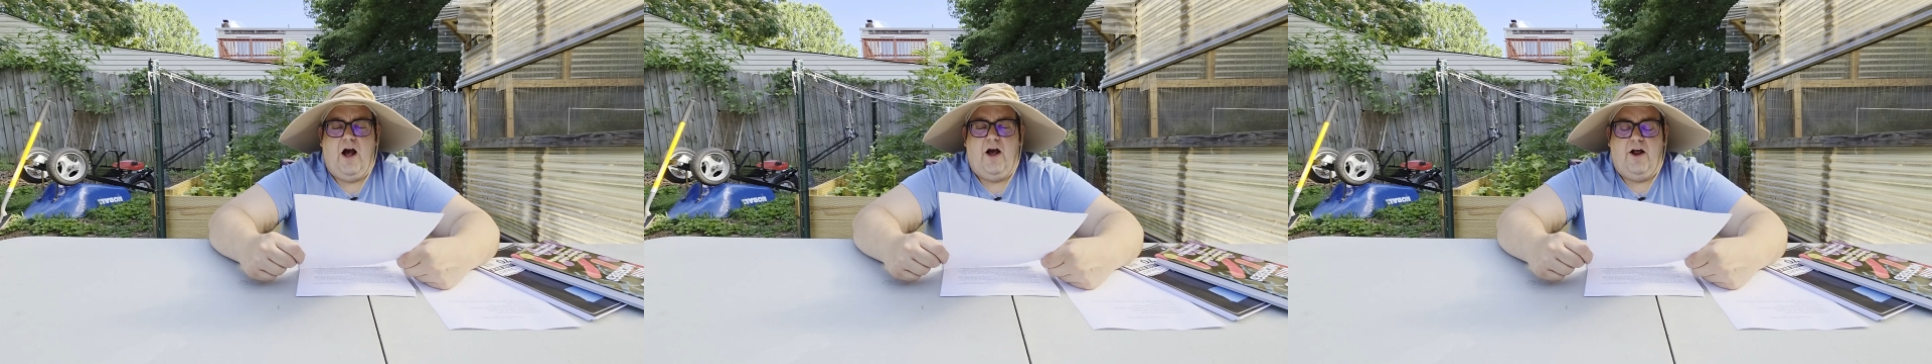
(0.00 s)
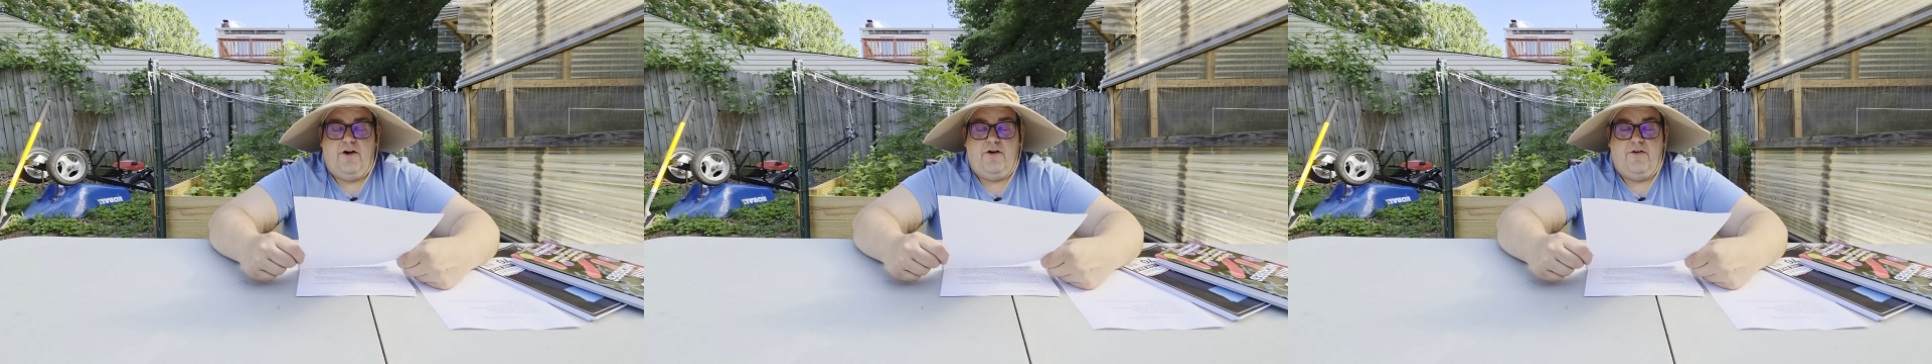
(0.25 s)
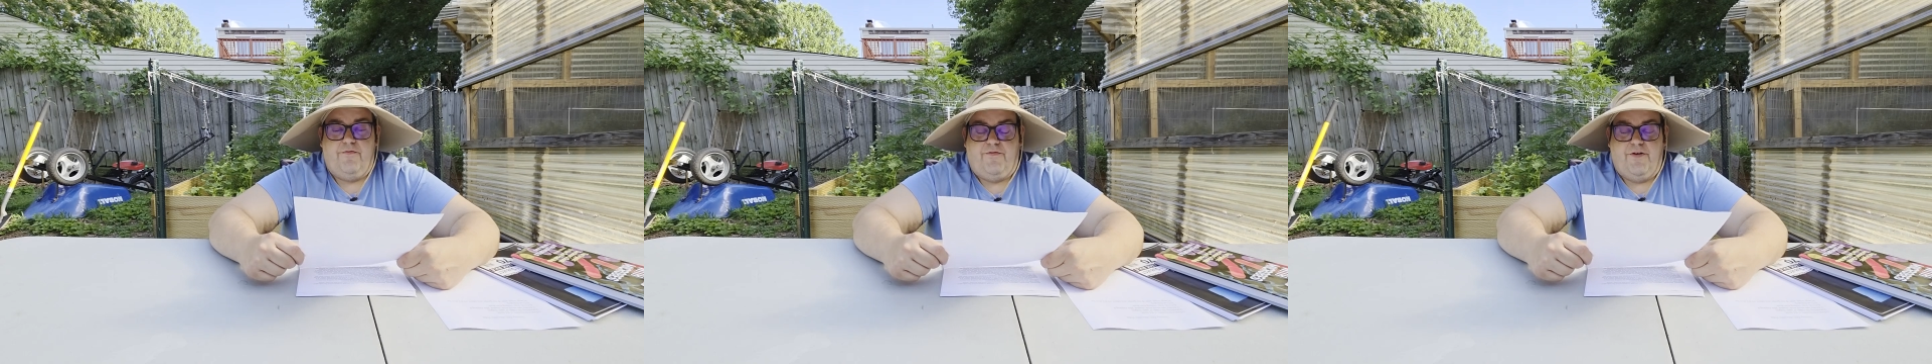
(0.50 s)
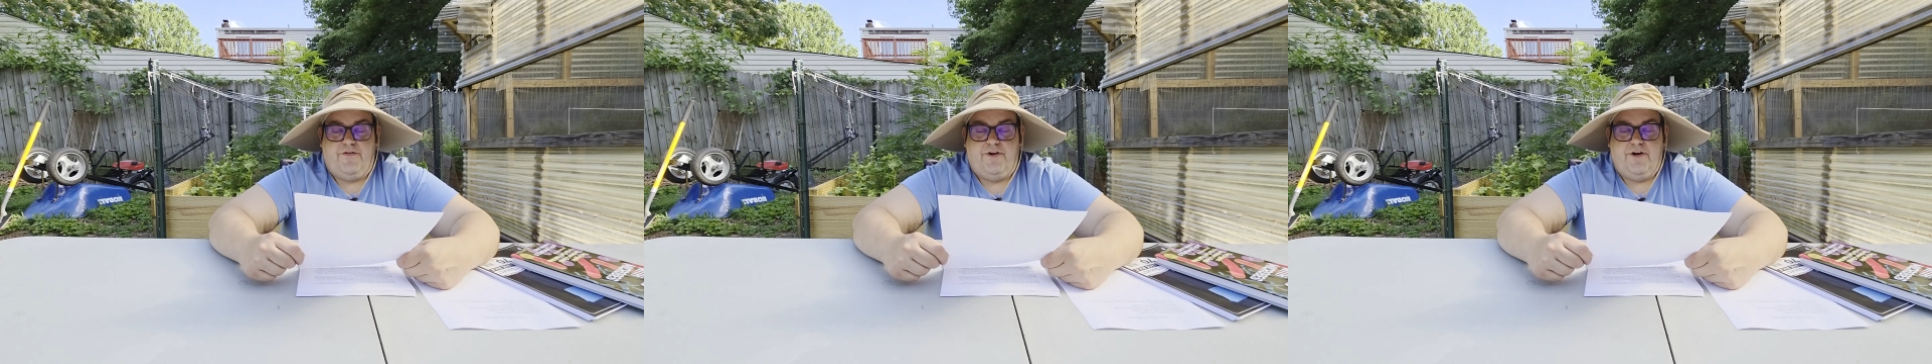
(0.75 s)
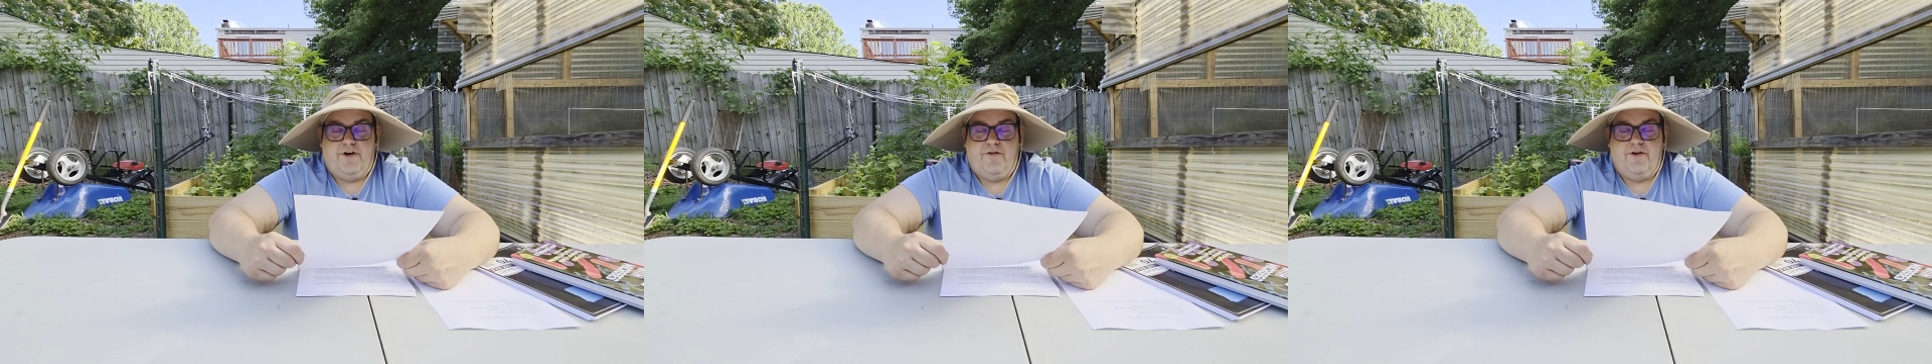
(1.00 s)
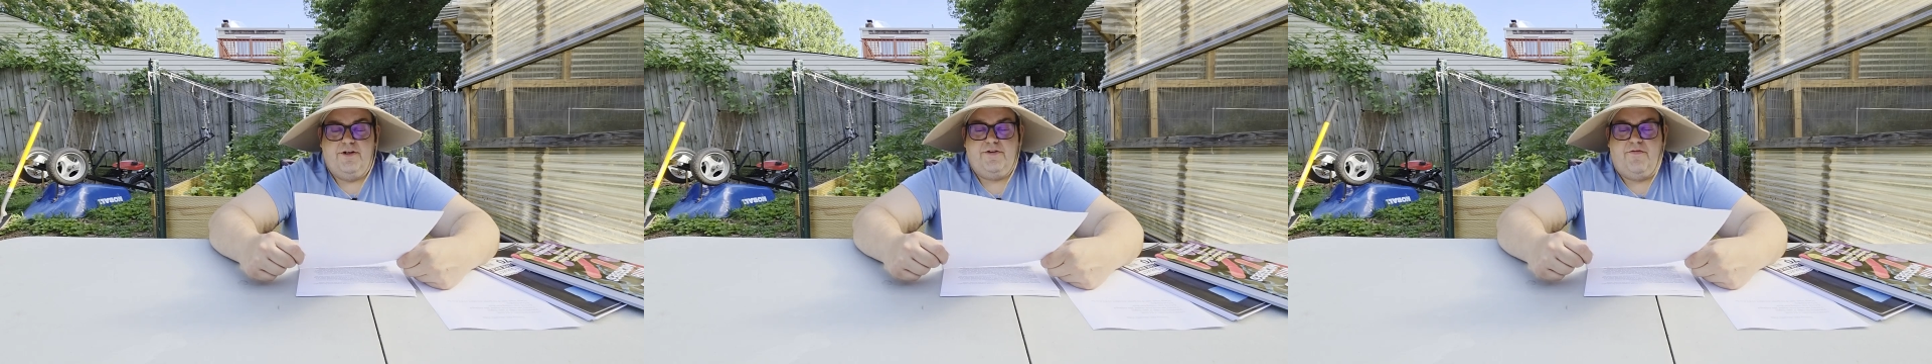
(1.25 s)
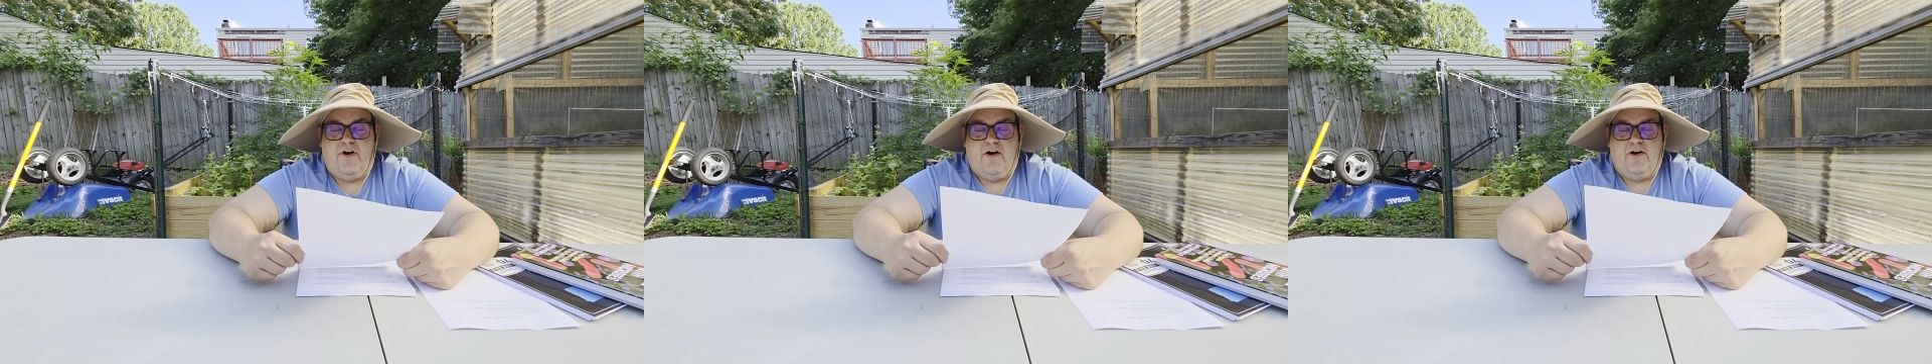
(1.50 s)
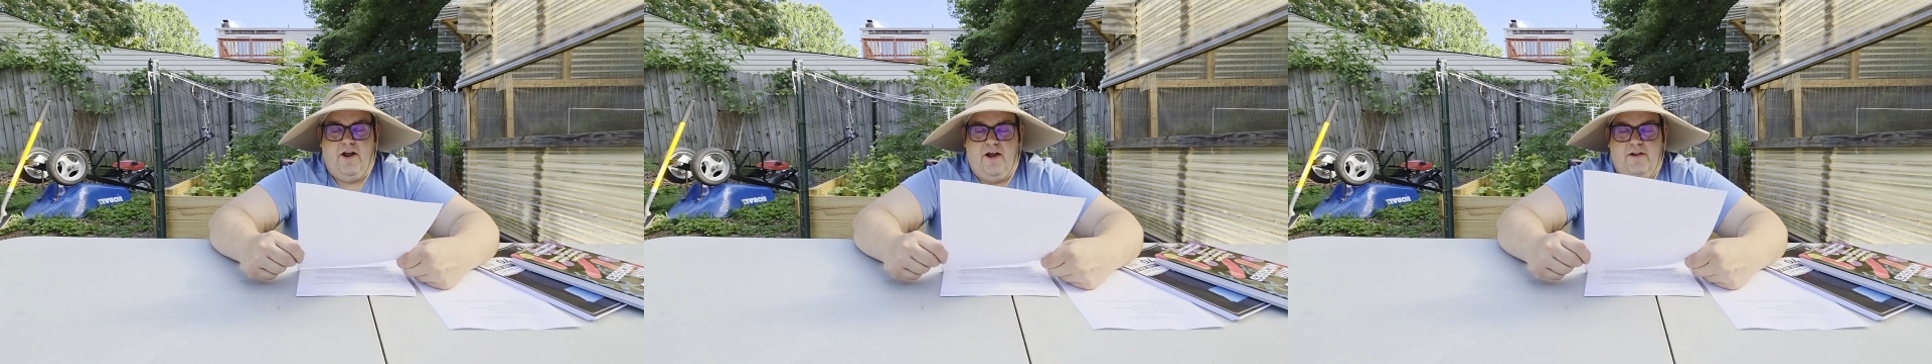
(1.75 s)
150 degrees
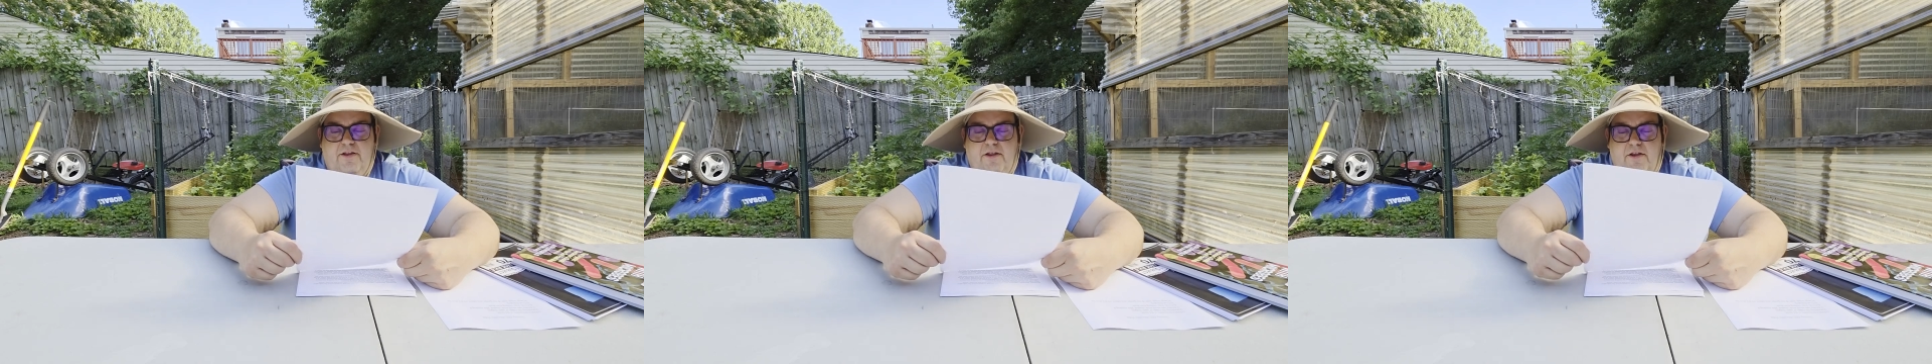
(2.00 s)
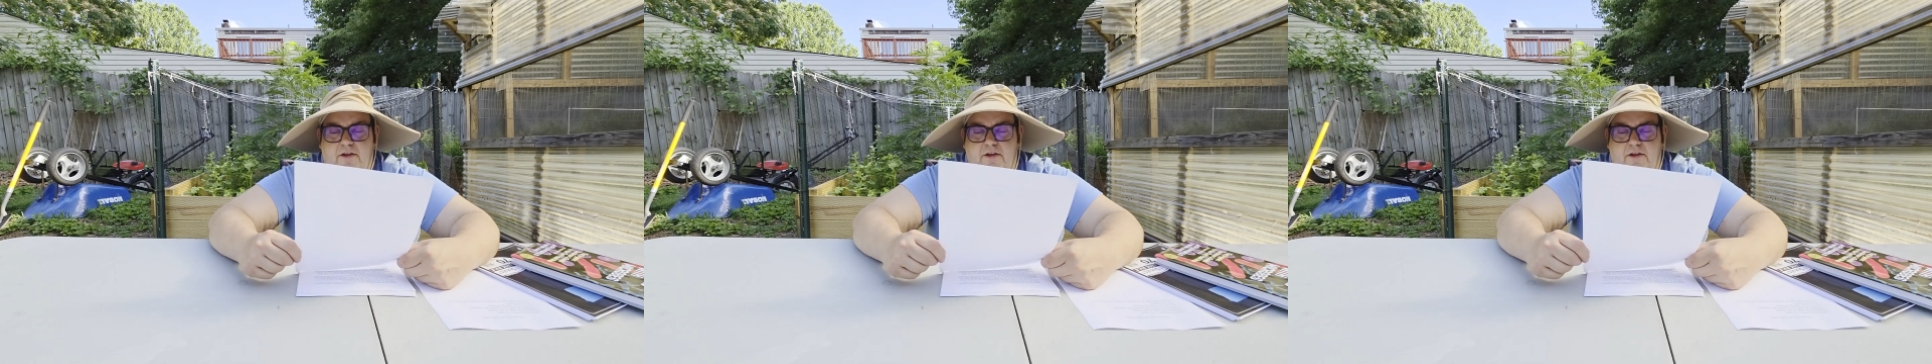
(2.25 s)
Fahrenheit.